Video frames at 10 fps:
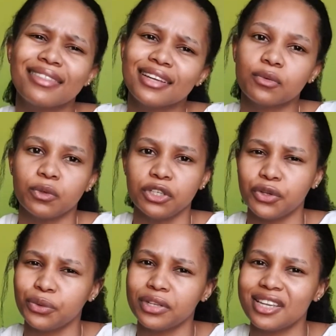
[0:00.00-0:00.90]
think we
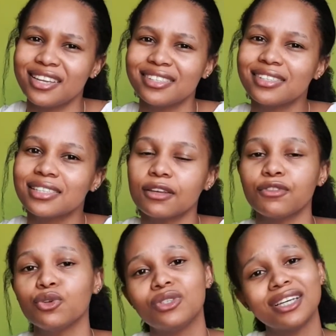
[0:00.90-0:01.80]
knew this. If
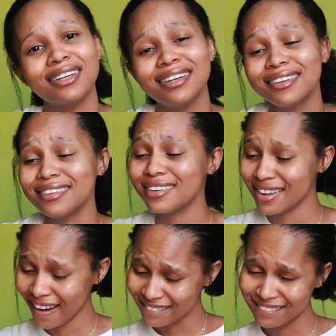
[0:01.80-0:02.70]
you didn't,
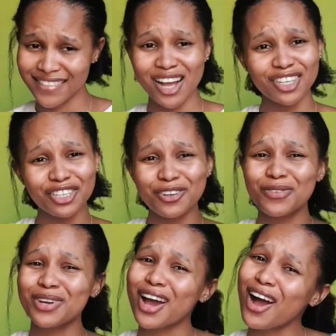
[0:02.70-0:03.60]
now you
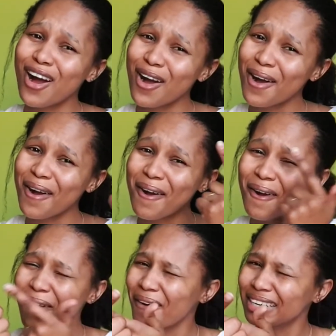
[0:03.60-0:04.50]

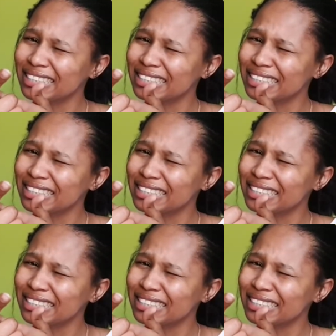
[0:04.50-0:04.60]
know.